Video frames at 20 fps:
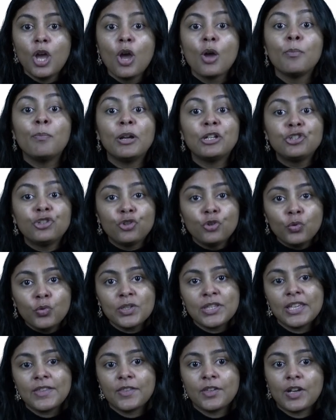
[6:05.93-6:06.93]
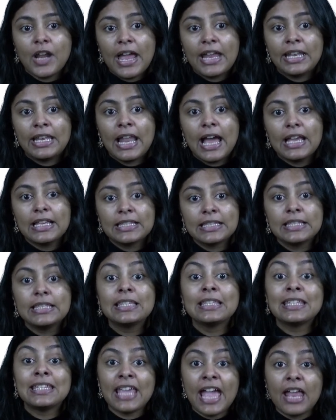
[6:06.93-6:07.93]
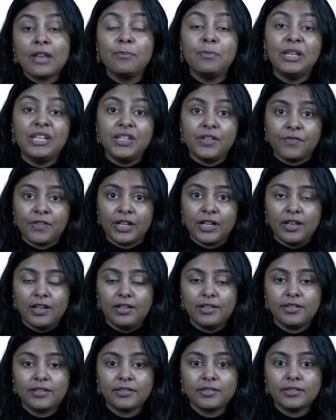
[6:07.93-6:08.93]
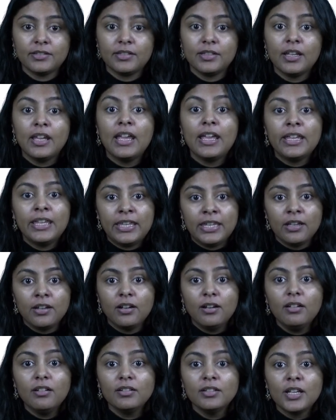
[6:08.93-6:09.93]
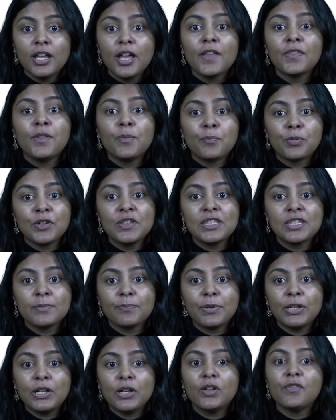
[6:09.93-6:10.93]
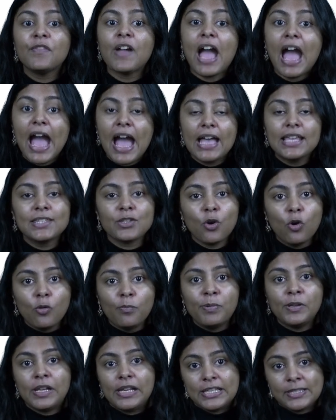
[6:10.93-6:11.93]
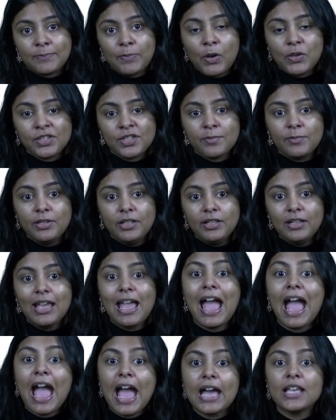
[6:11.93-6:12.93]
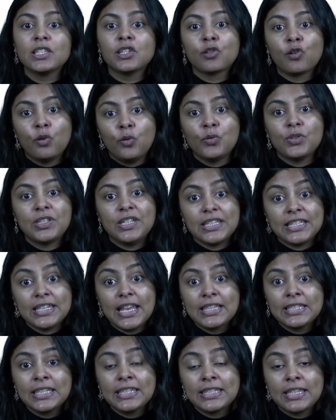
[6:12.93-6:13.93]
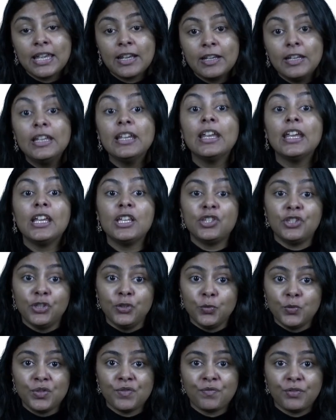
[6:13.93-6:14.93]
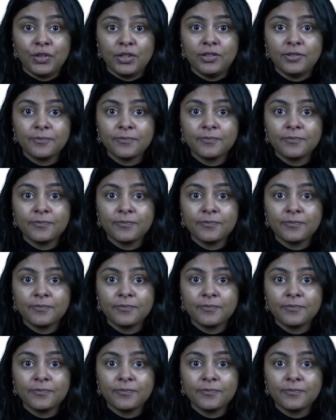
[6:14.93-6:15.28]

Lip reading: But choosing the right license can be difficult. Here, the principle of as open as possible, as closed as necessary is useful.